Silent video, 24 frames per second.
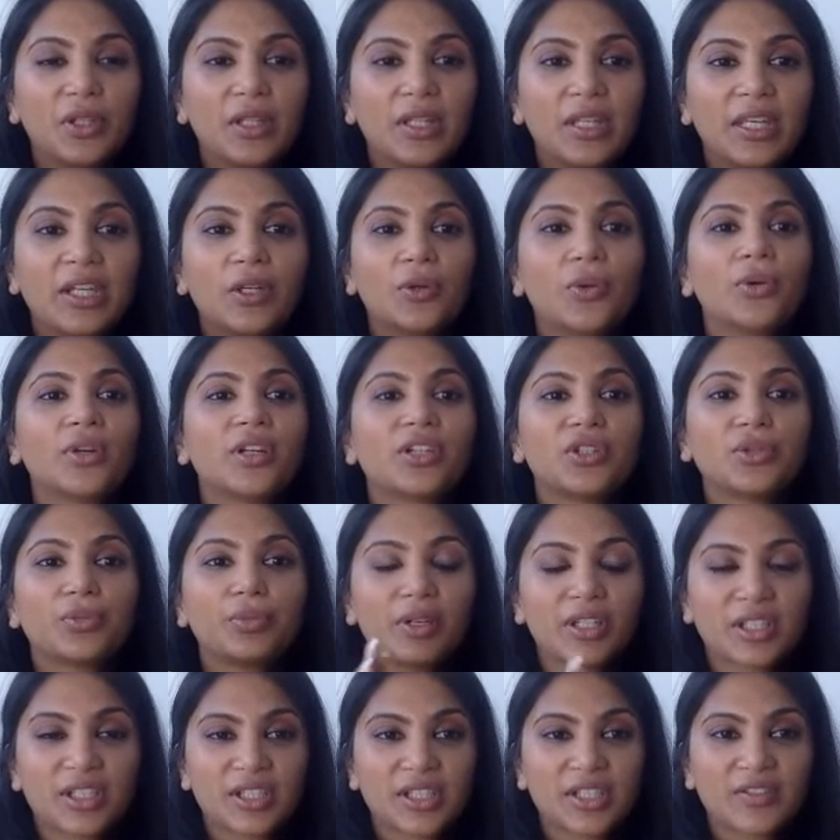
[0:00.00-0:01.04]
In order to
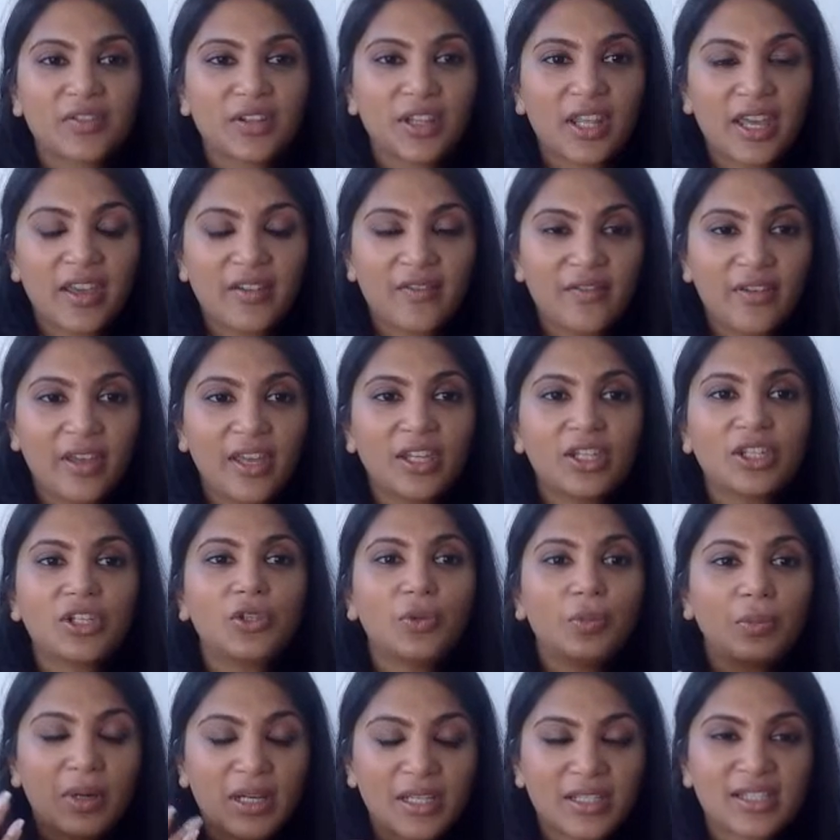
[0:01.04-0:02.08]
register for the event, you
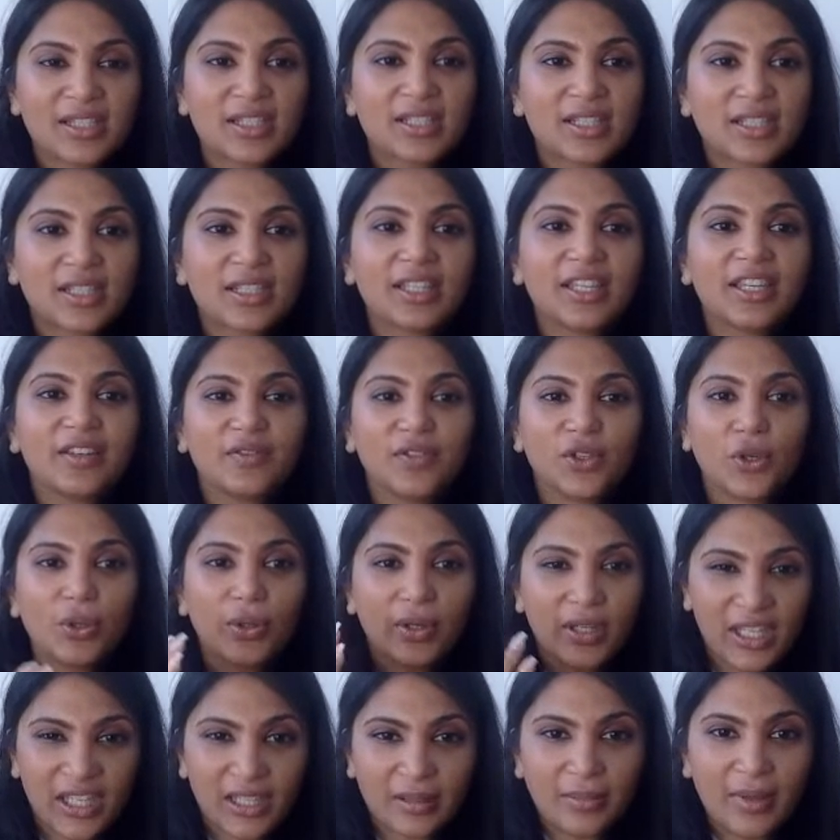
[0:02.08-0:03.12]
must give your
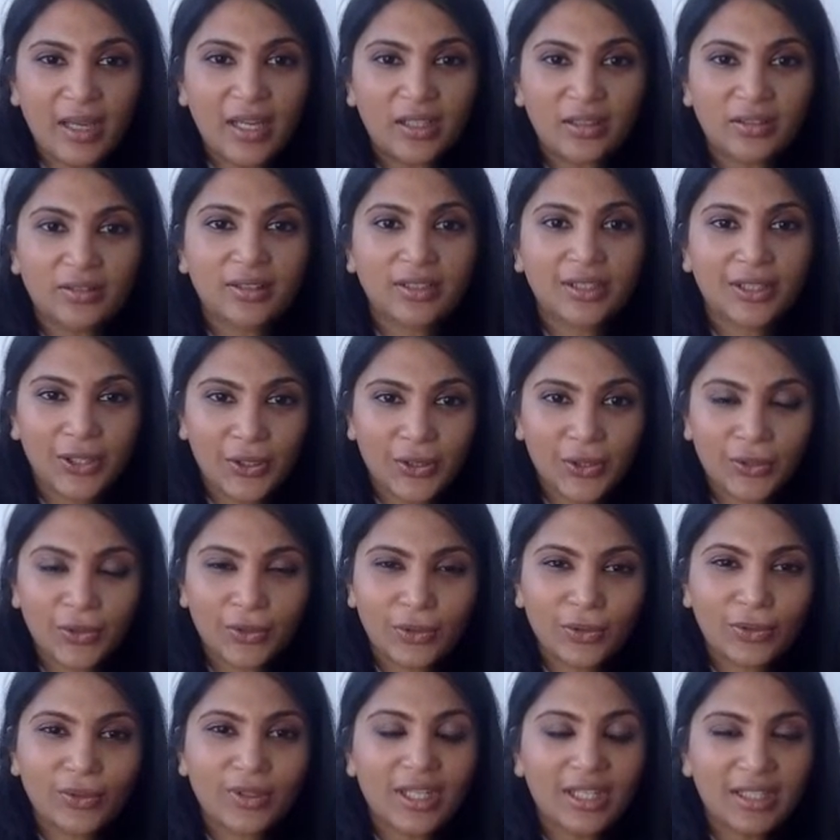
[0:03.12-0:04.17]
email,
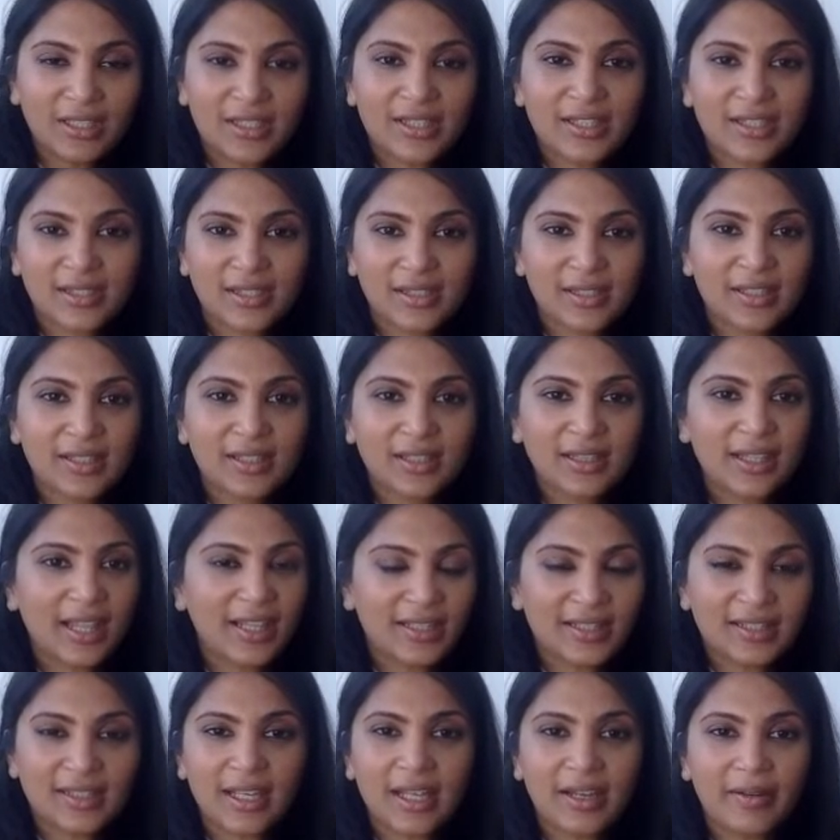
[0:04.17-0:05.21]

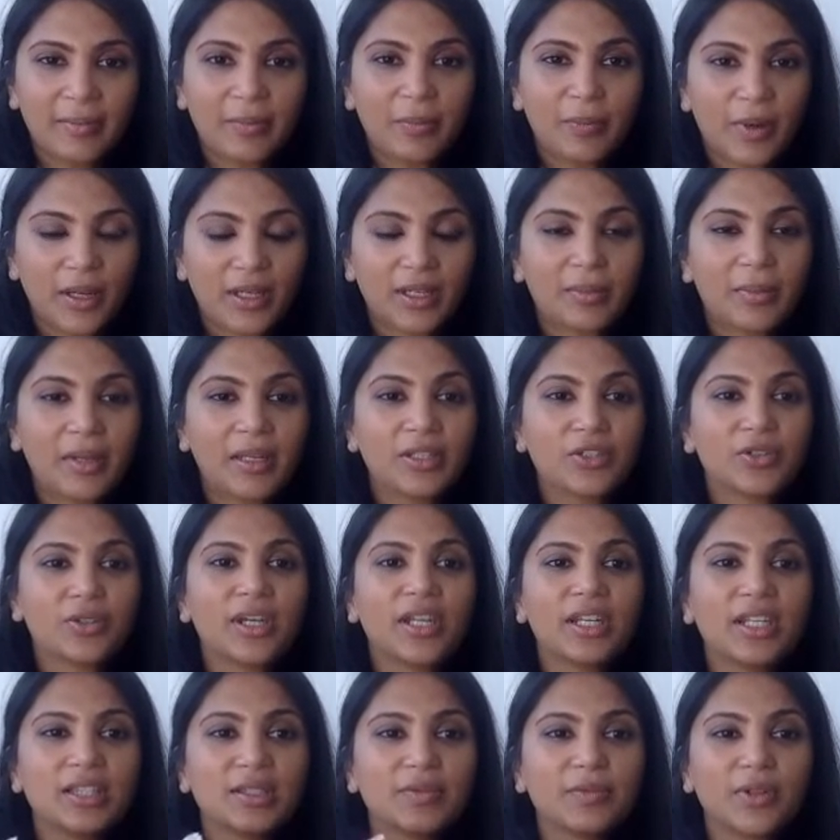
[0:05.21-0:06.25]
that's I recommend you.
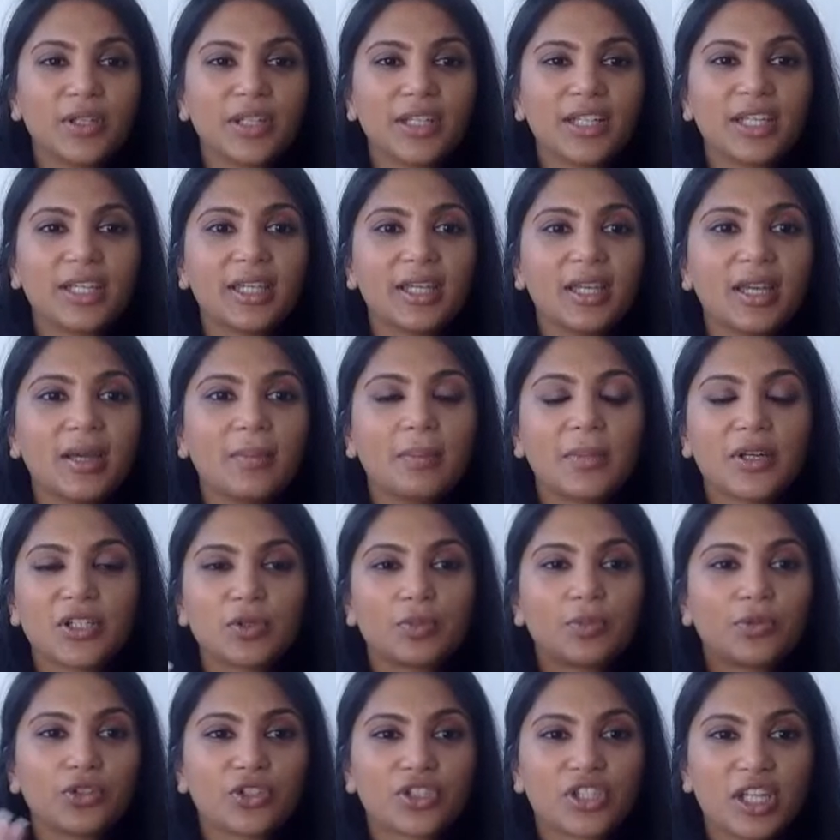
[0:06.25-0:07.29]
And it's really much
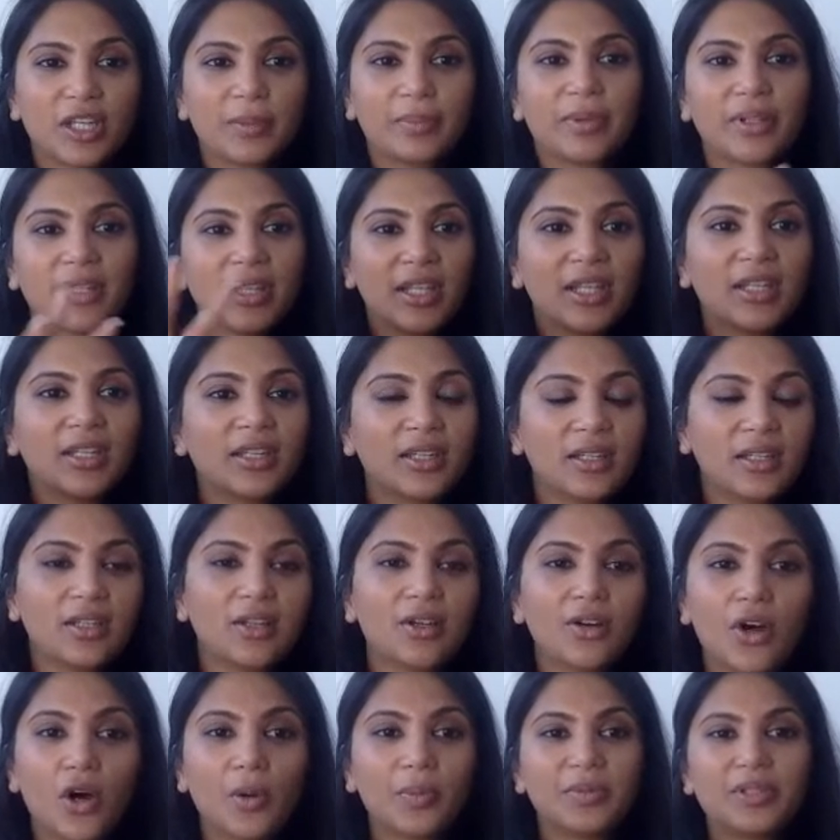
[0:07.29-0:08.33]
more cheaper than
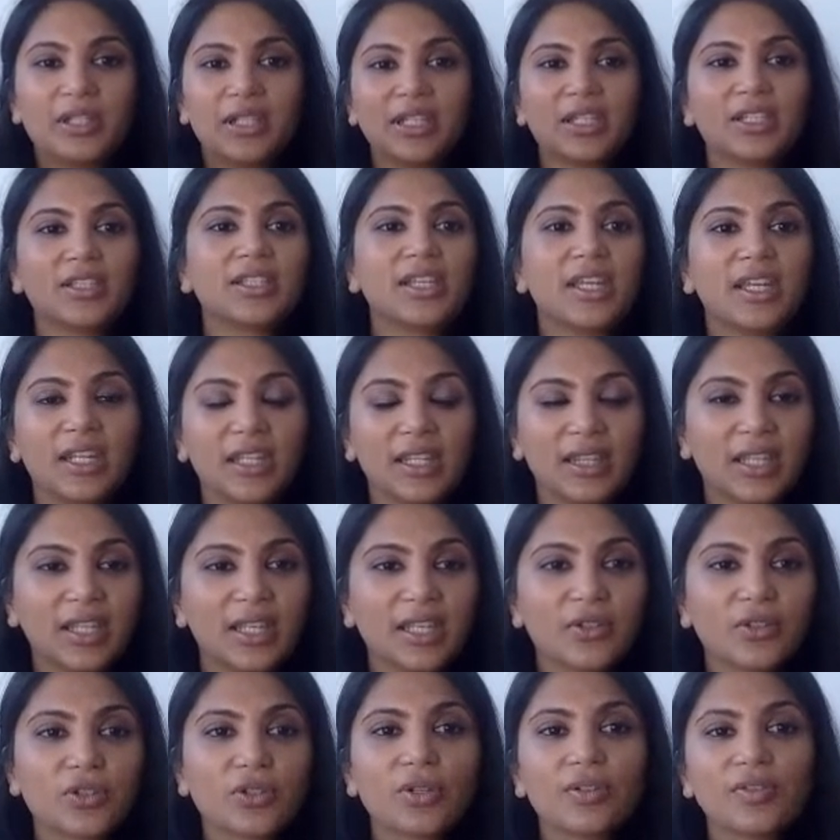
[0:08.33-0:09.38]
opting into anything
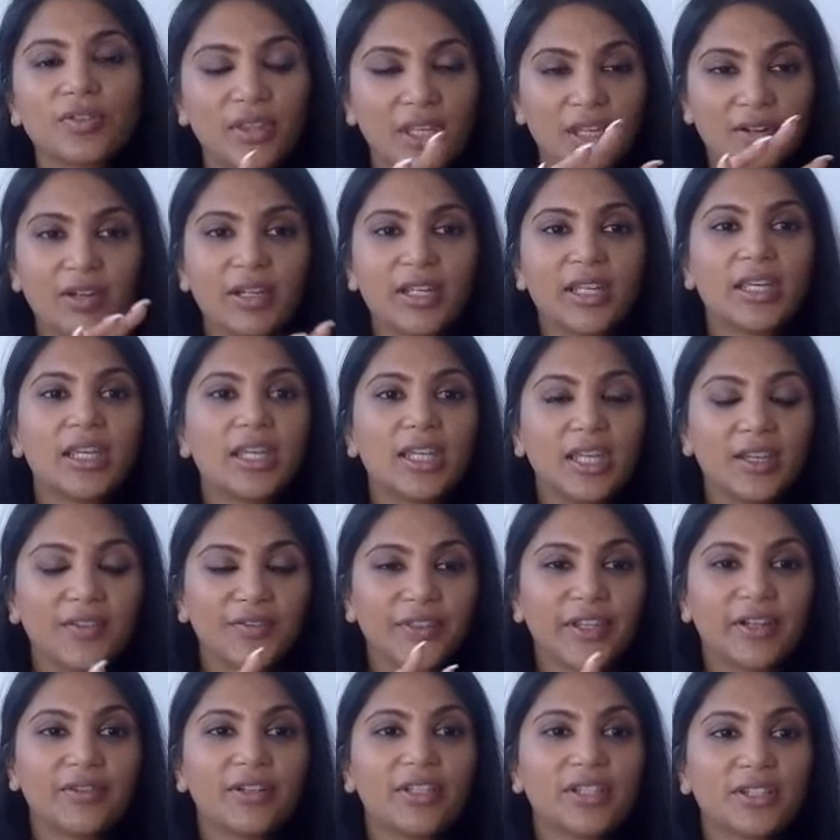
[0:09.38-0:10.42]
else. So if
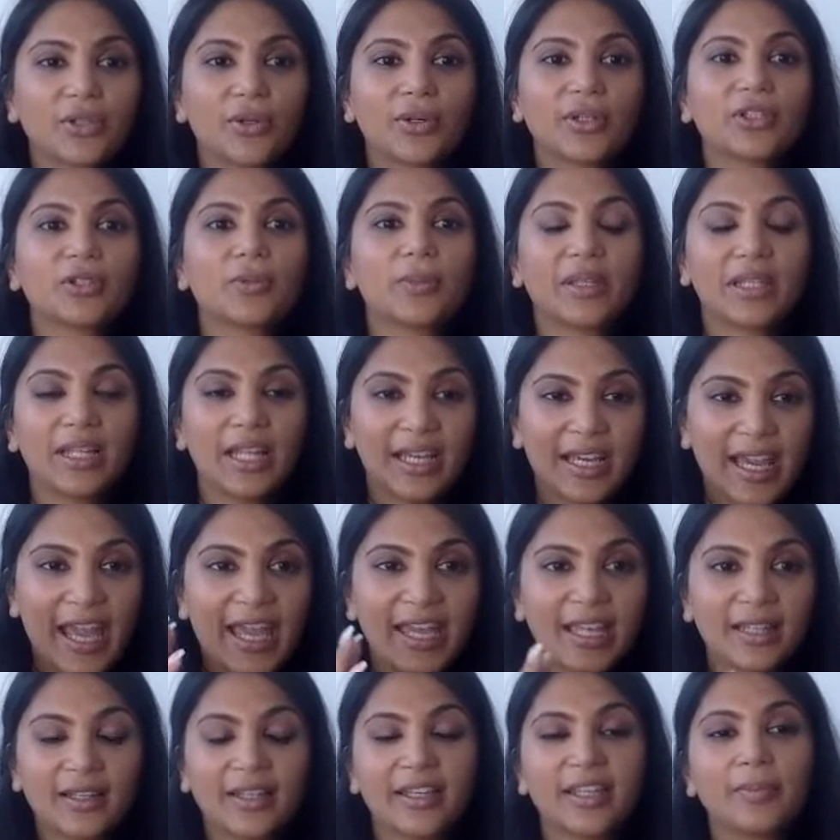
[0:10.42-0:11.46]
there is going to be like
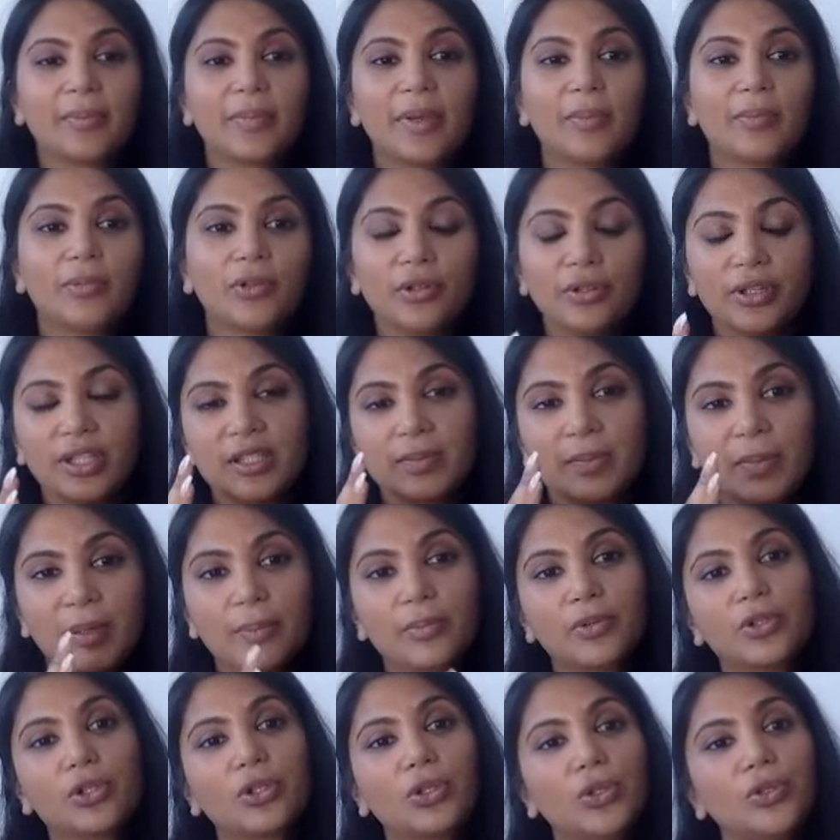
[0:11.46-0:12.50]
A-League people, there's
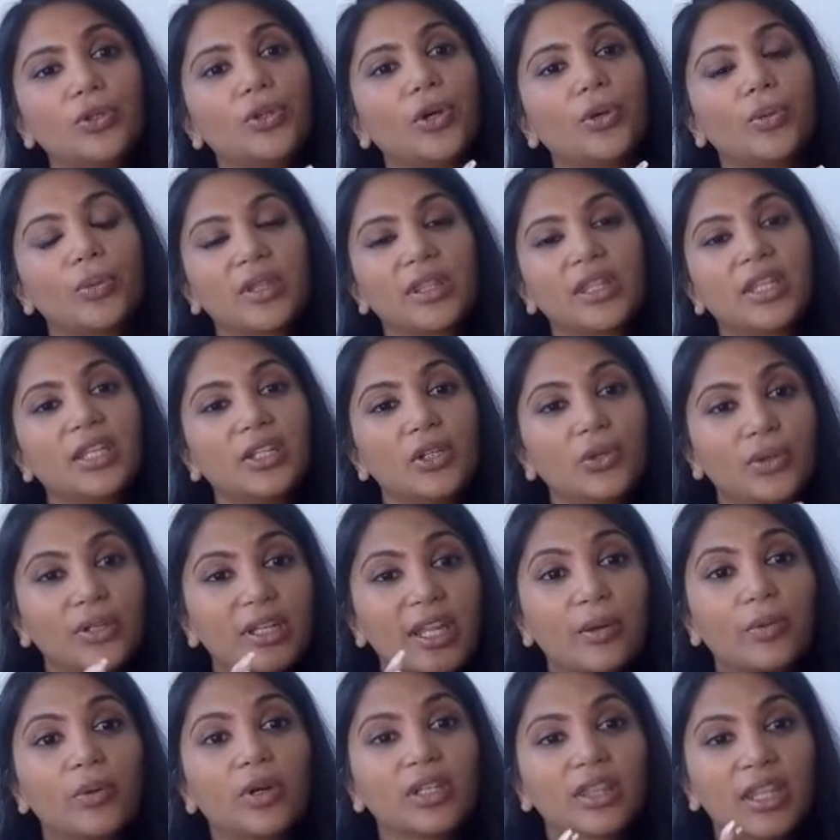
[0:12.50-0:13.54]
people within your
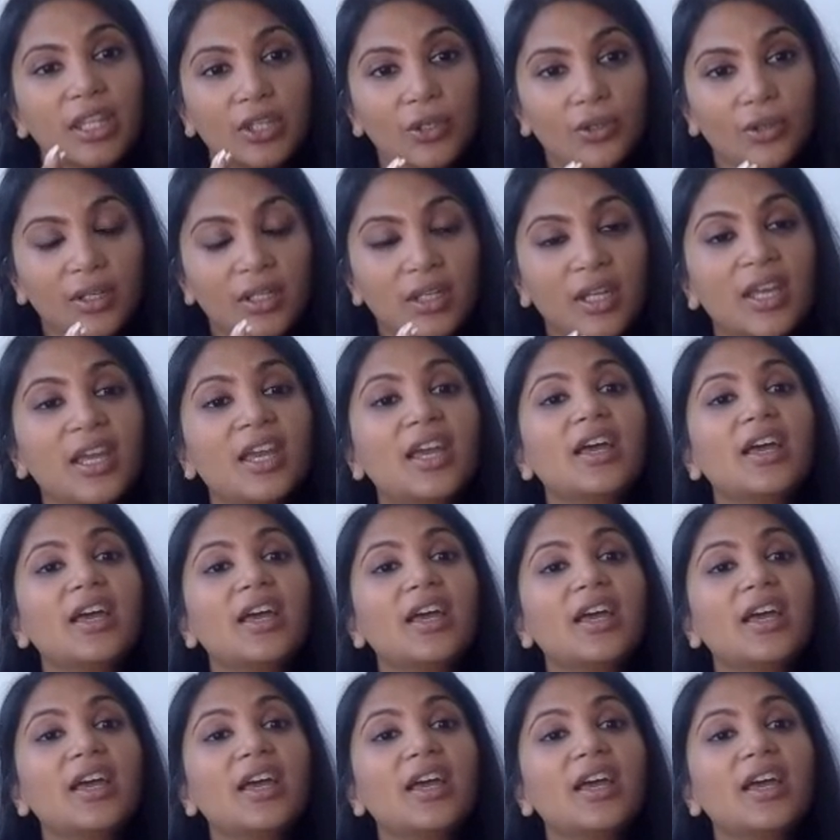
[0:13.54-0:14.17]
network that you can